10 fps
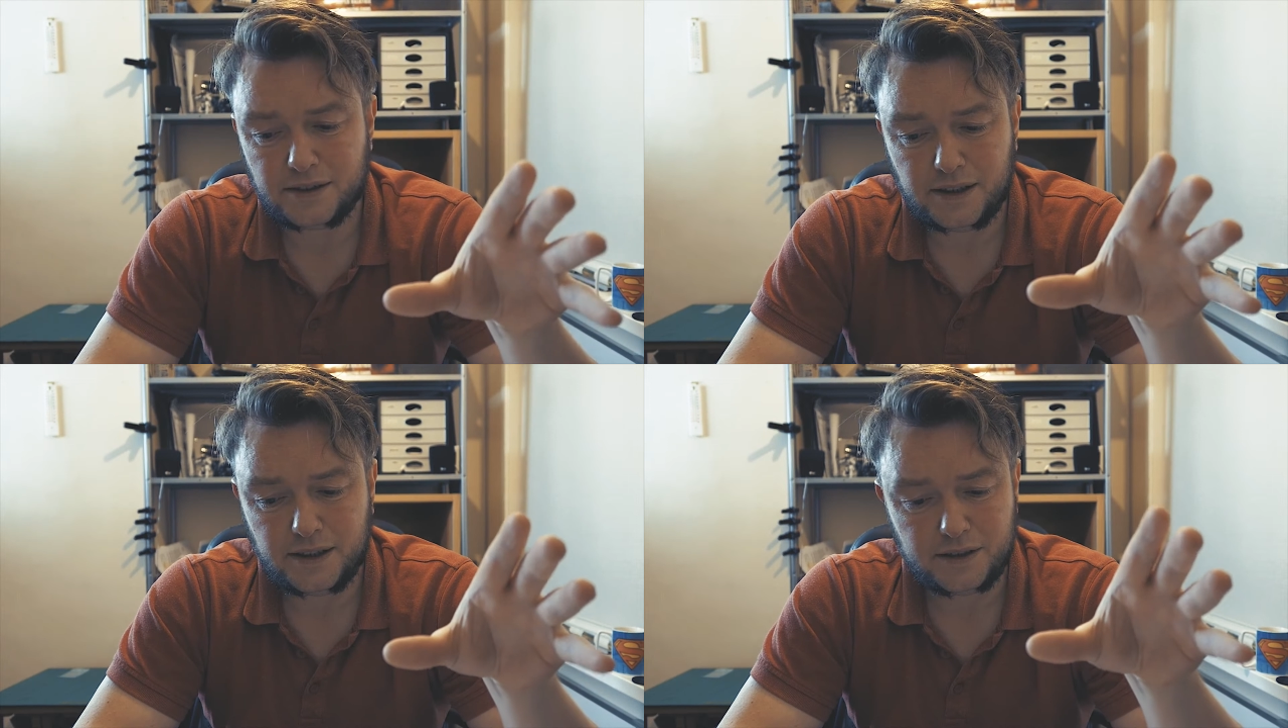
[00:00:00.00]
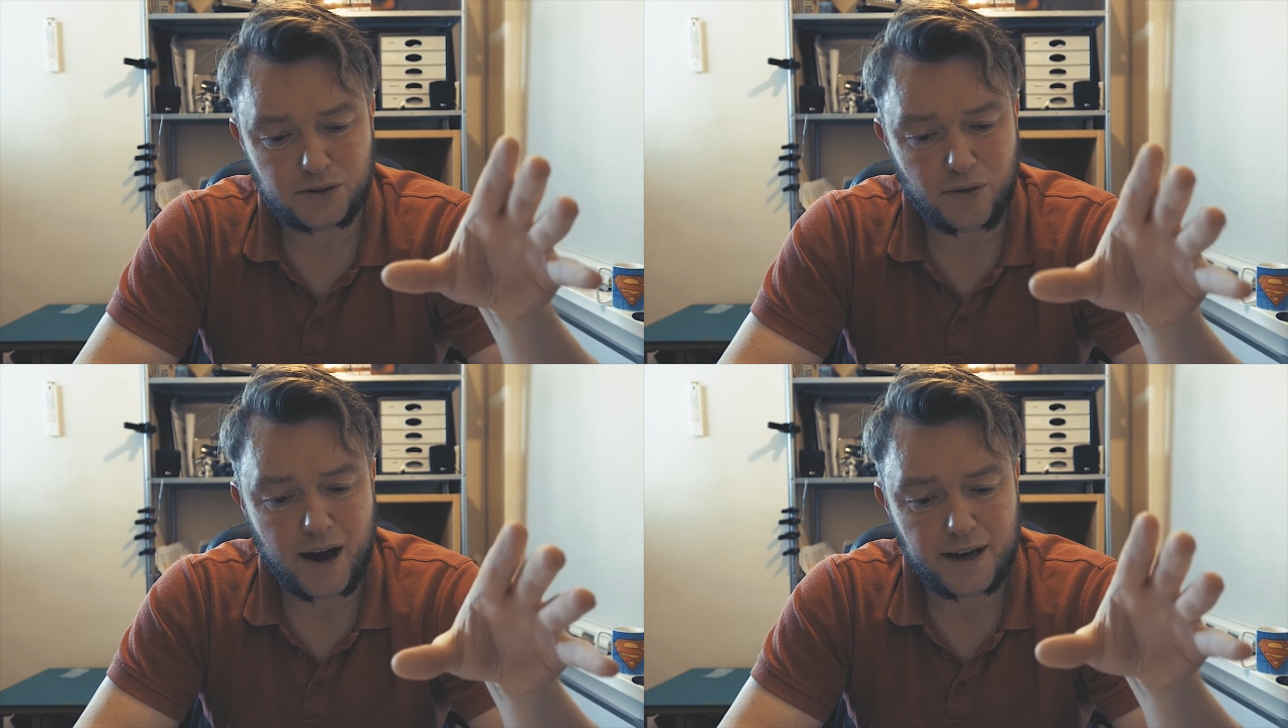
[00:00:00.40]

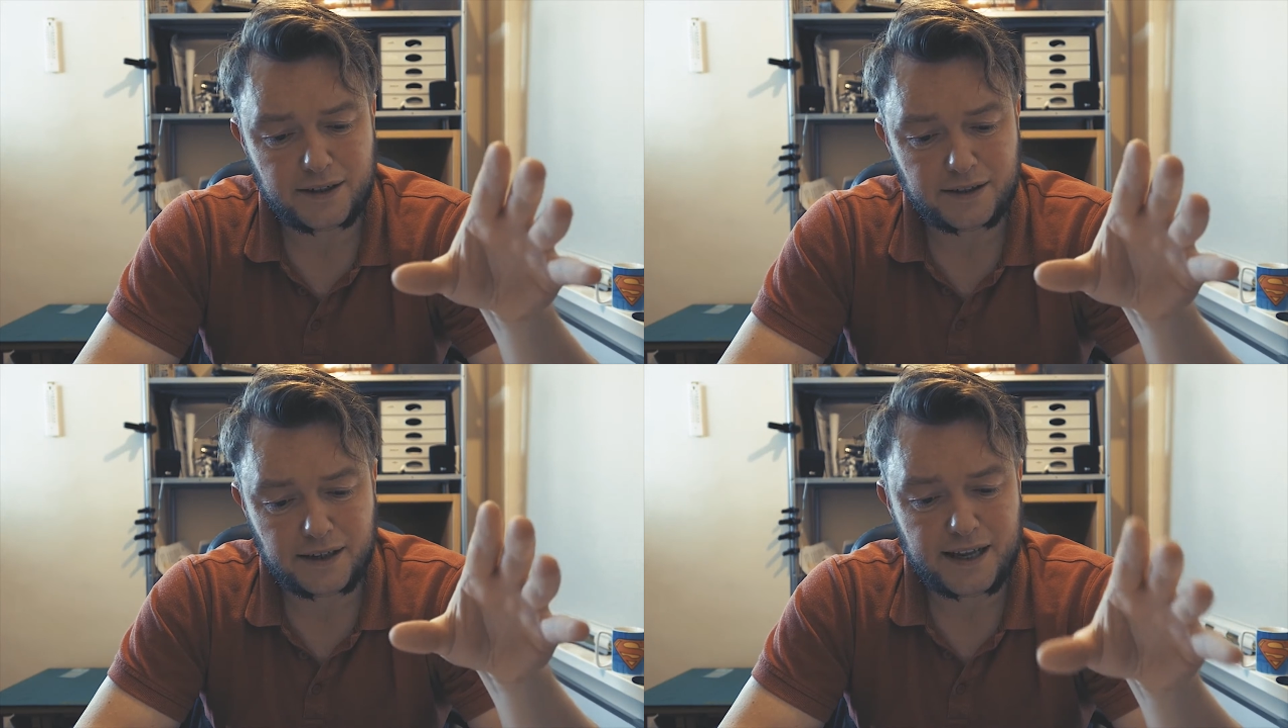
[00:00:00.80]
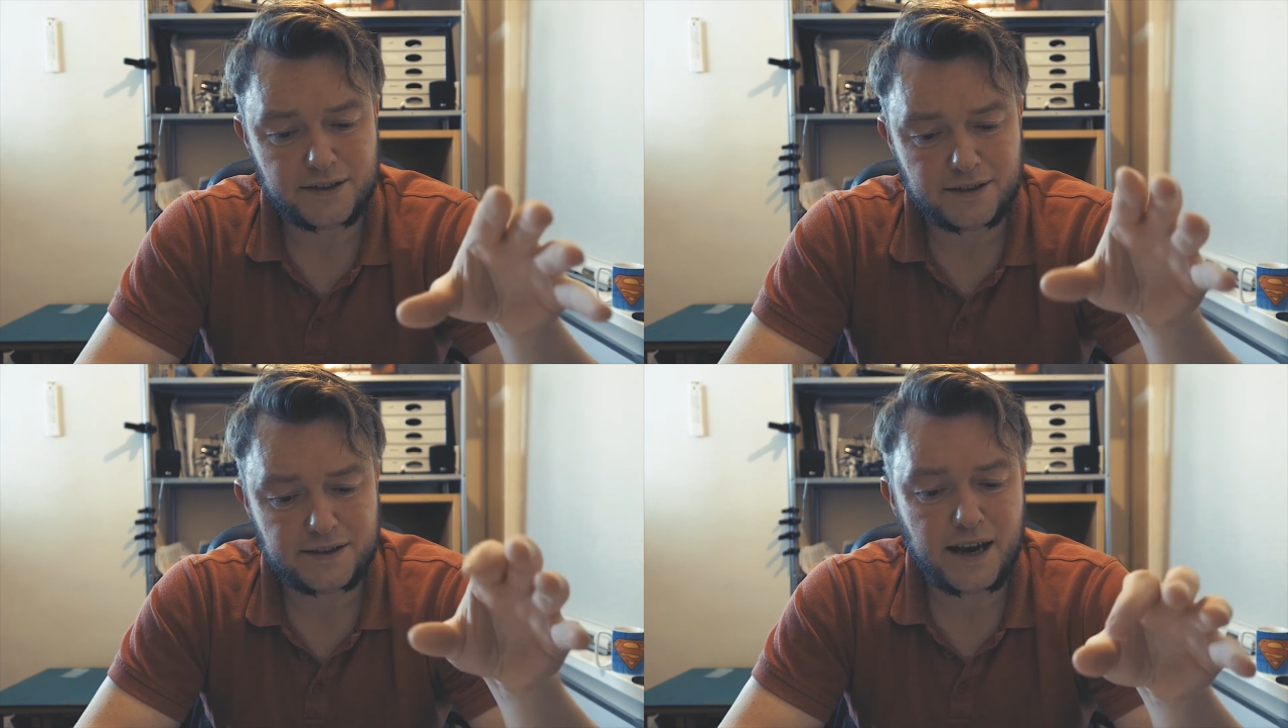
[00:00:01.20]
to add a
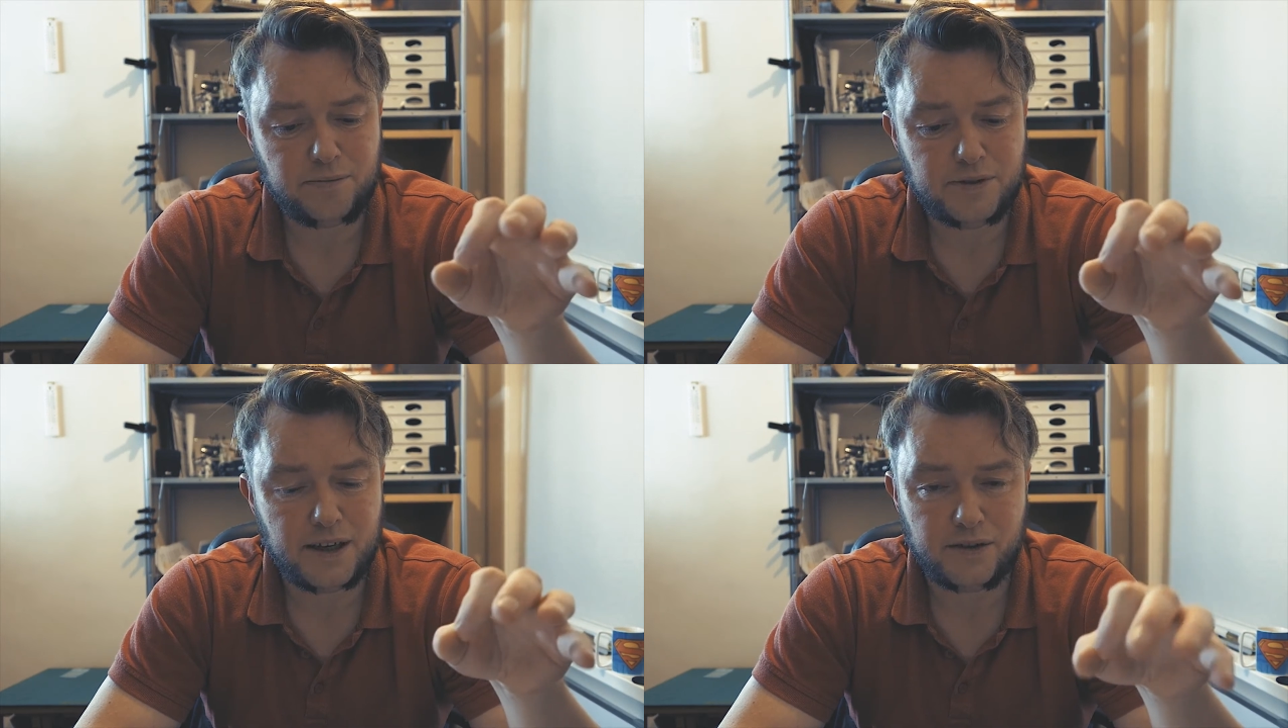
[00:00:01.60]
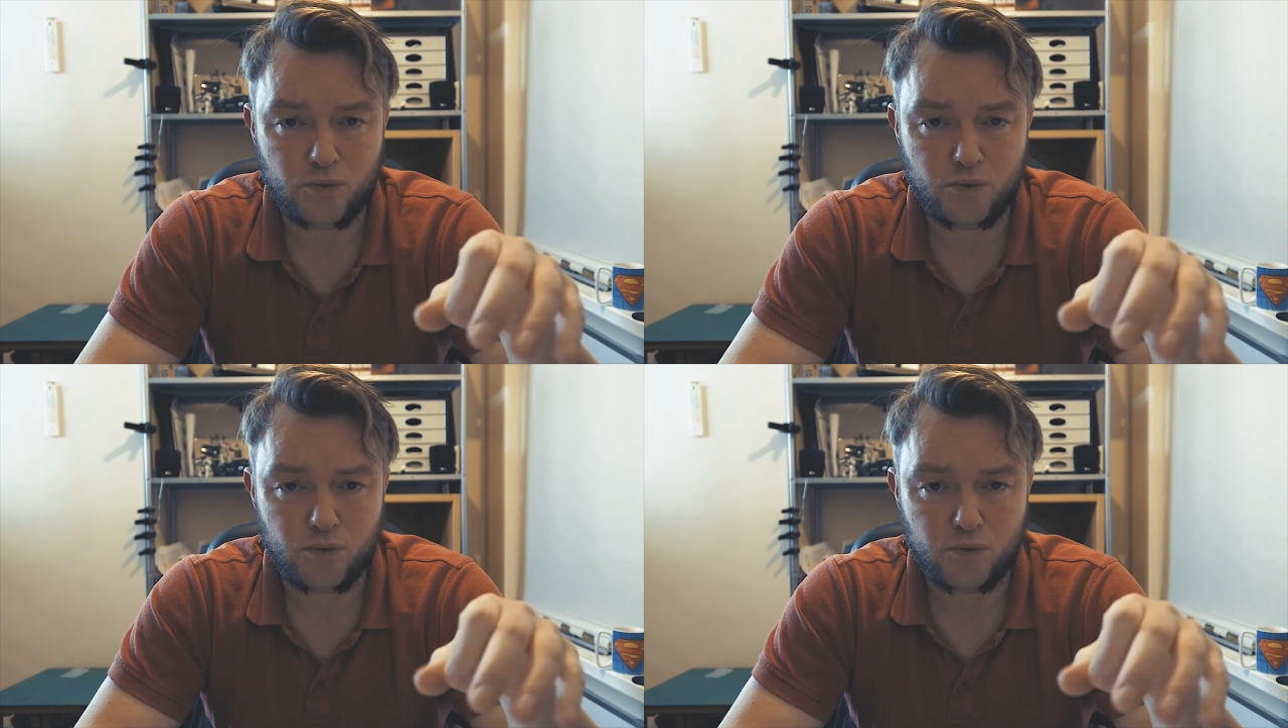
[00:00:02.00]
lens adapter.